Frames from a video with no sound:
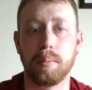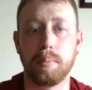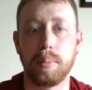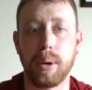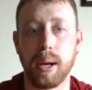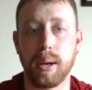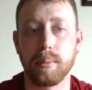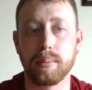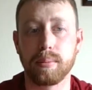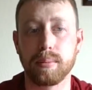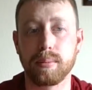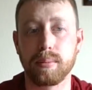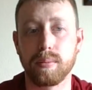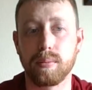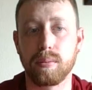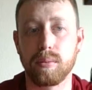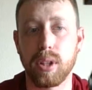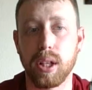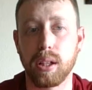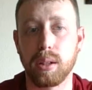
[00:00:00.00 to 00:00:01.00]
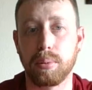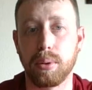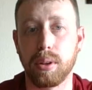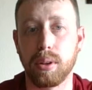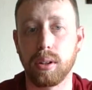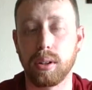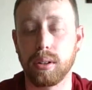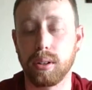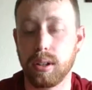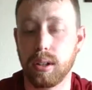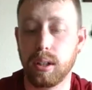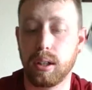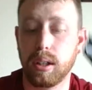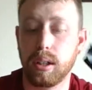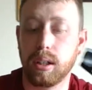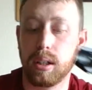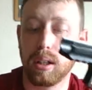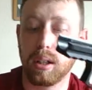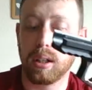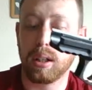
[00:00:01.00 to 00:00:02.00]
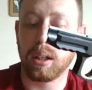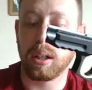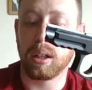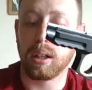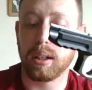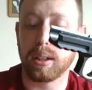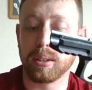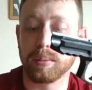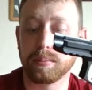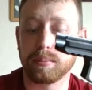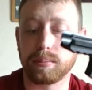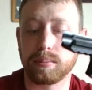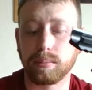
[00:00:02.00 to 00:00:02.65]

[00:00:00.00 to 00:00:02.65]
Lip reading: Bam. Take it apart. All right.